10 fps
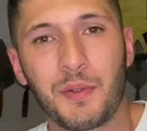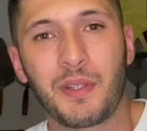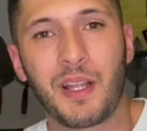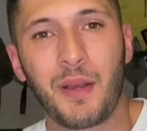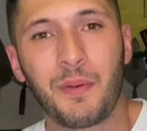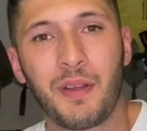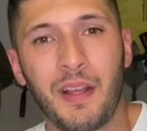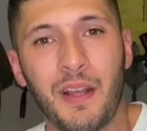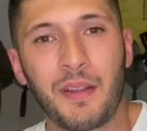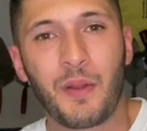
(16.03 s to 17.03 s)
would know
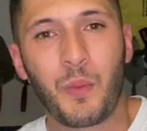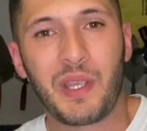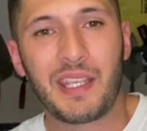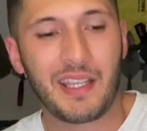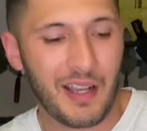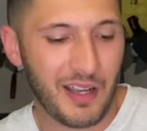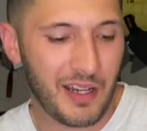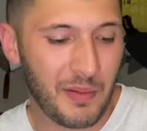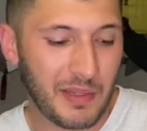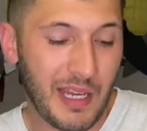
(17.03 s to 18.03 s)
that we are going
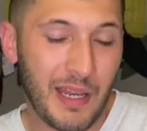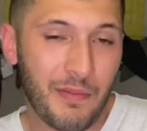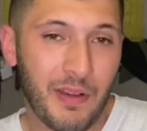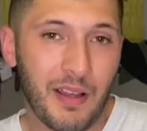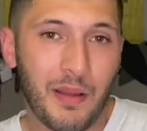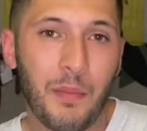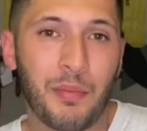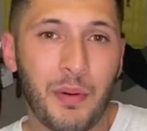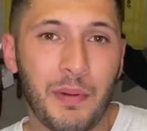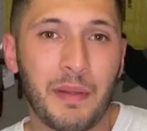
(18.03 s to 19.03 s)
to deliver
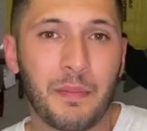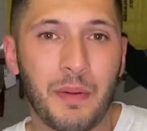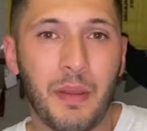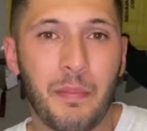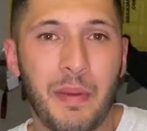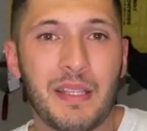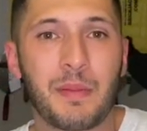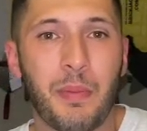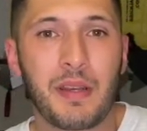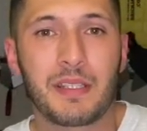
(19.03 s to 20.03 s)
probably one of the best
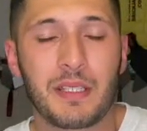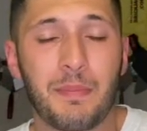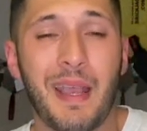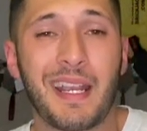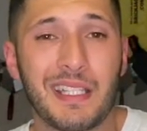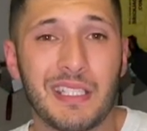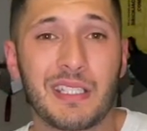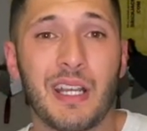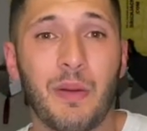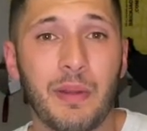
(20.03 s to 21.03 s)
apprentices packages
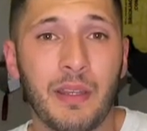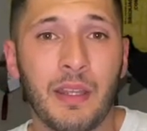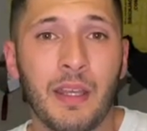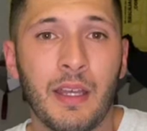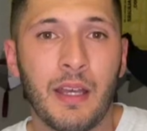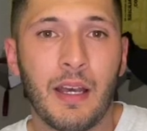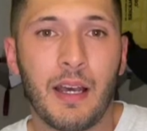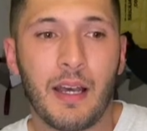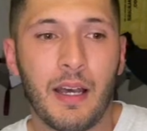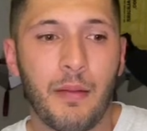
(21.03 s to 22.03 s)
going
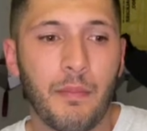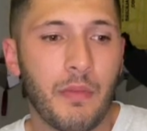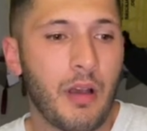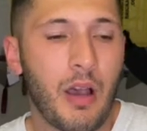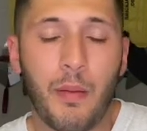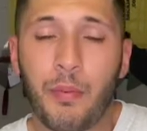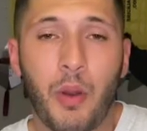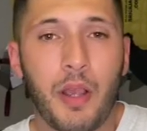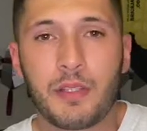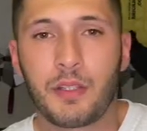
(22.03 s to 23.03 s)
um, at a
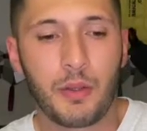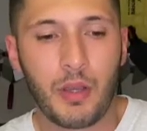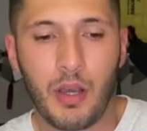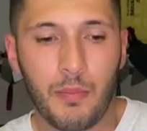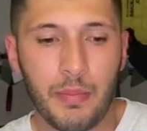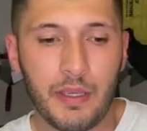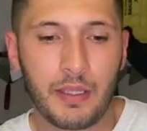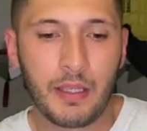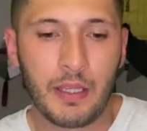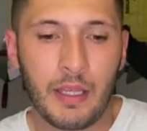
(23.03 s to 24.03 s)
price that you can't beat.
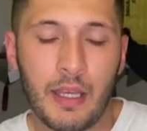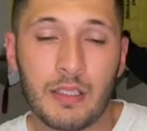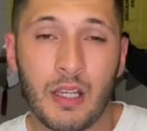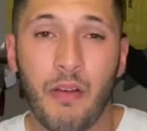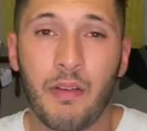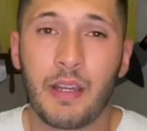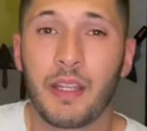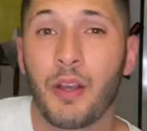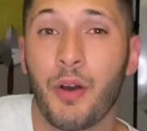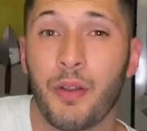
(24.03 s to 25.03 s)
It's
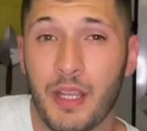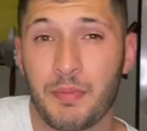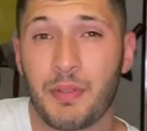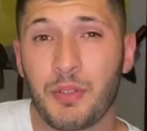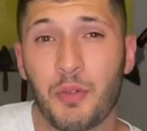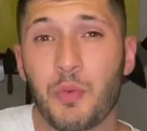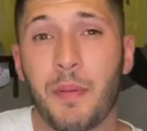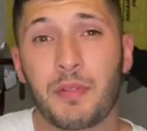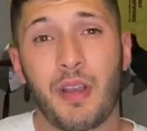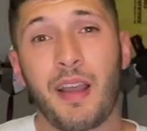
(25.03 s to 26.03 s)
currently on SB Tools
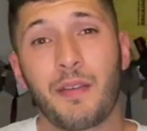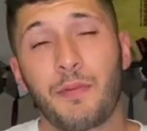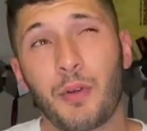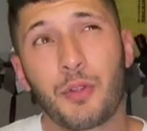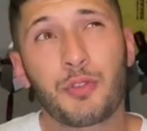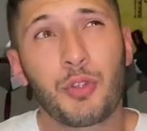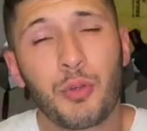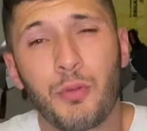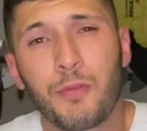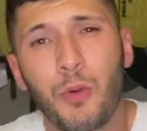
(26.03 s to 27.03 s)
website for
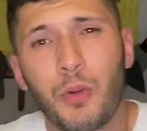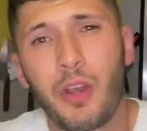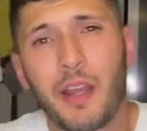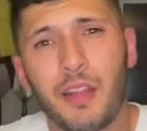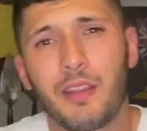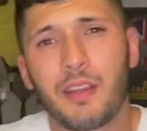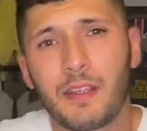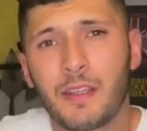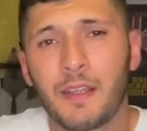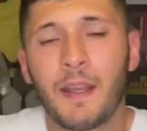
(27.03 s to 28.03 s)
two four nine, I think.